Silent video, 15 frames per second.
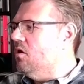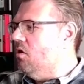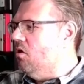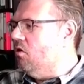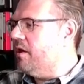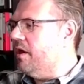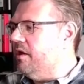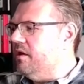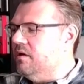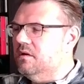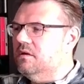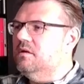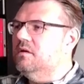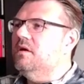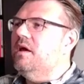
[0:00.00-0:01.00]
Okay,
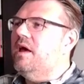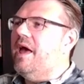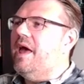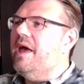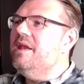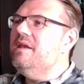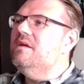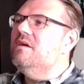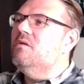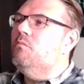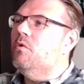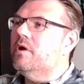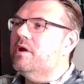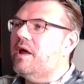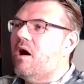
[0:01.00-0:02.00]
and
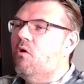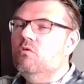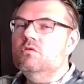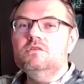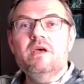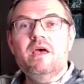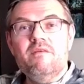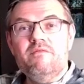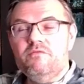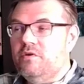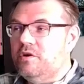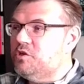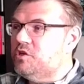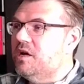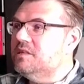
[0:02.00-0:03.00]
what I also have to
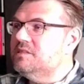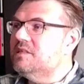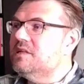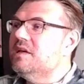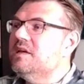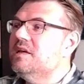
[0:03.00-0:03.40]
adjust